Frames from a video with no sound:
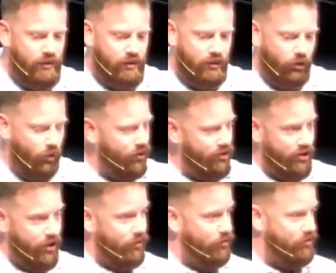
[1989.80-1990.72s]
Lord
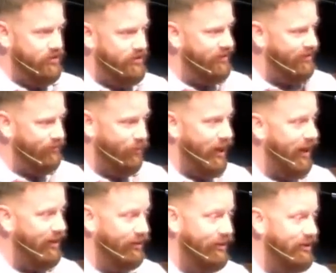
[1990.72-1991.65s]
knows, when
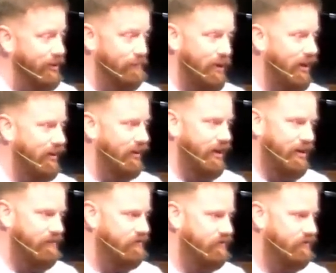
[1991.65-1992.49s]
I look at my life,